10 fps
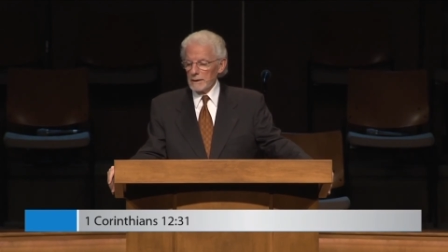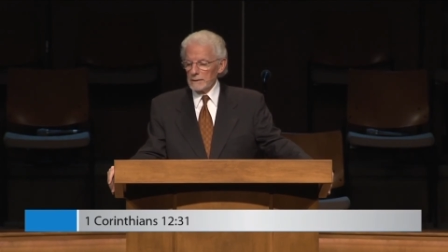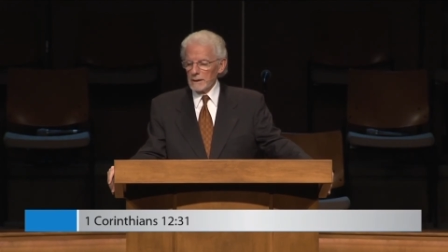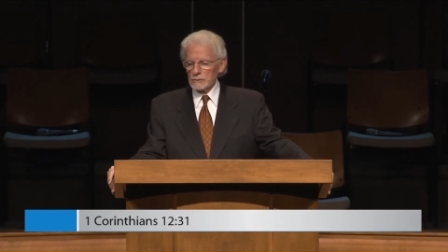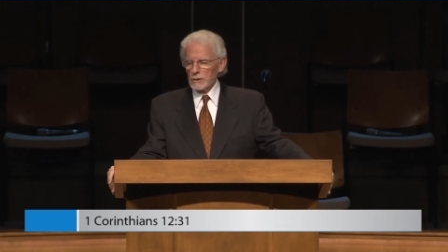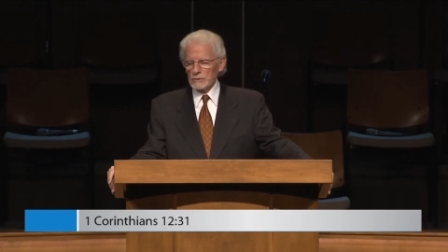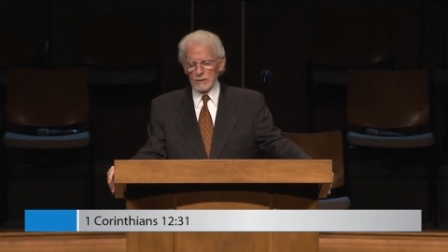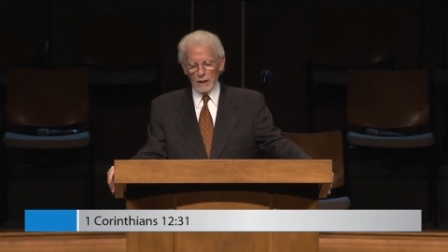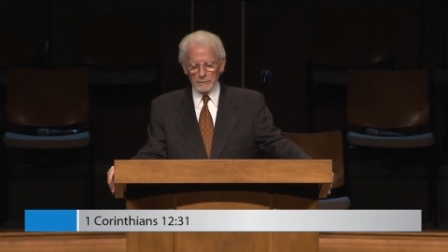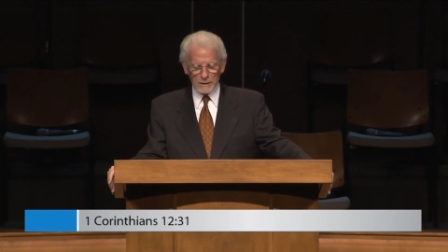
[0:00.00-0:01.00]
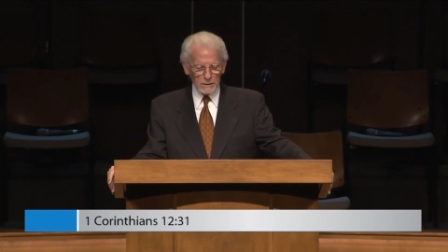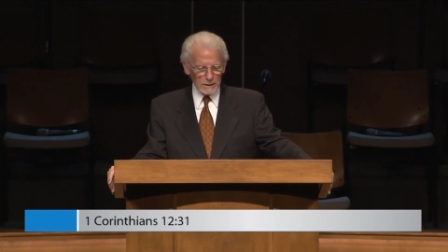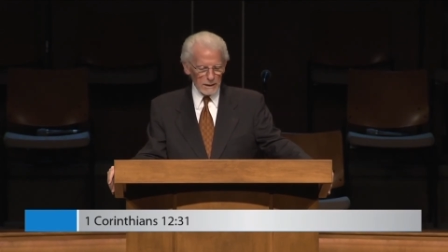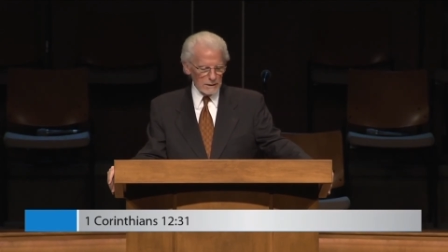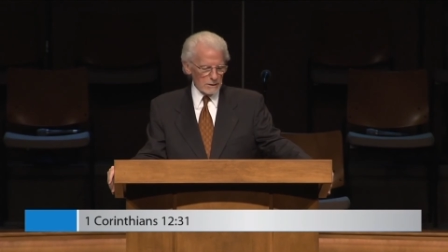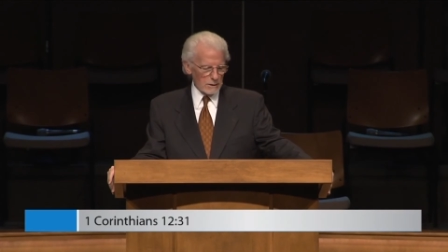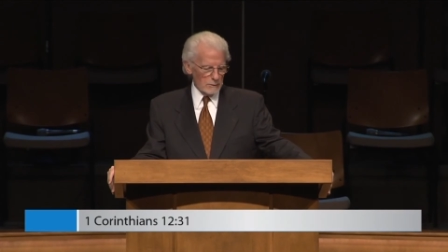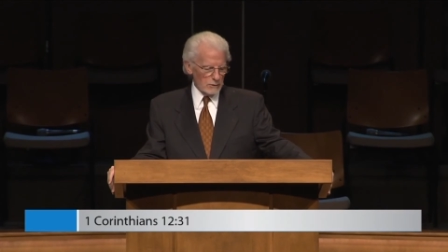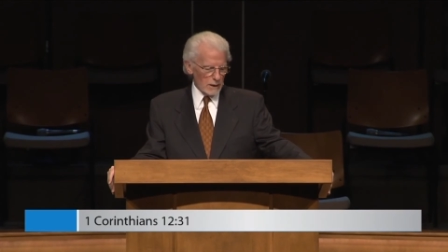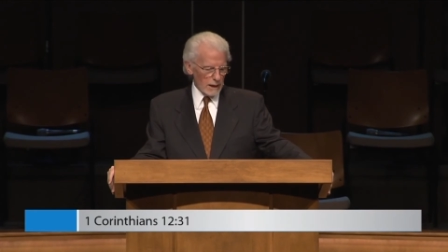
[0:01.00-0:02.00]
not just the ability to
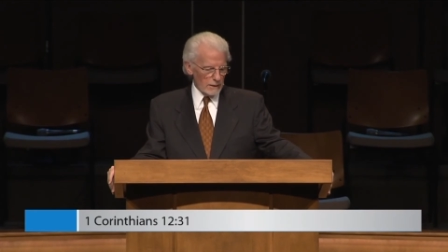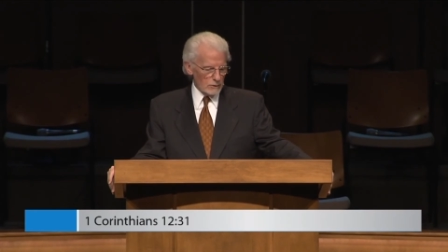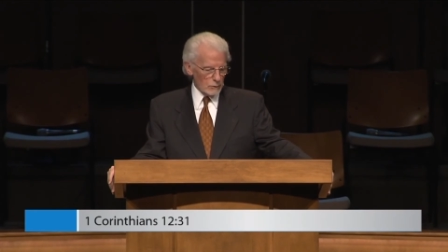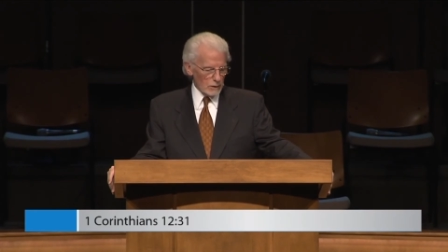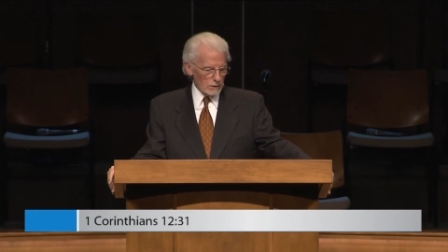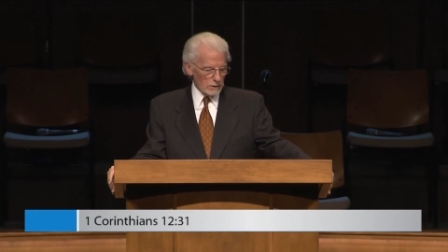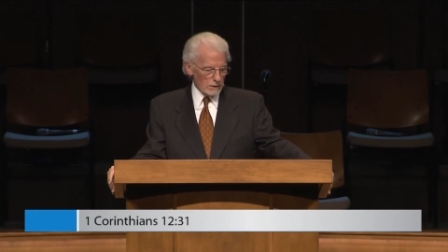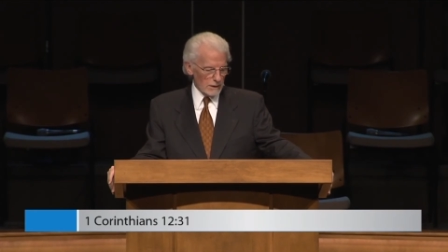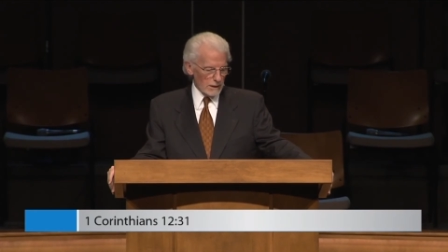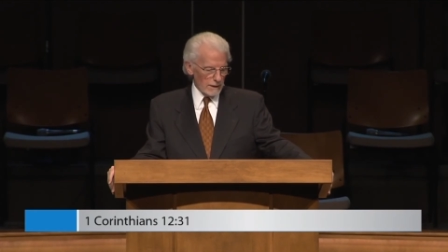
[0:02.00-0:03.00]
communicate the word.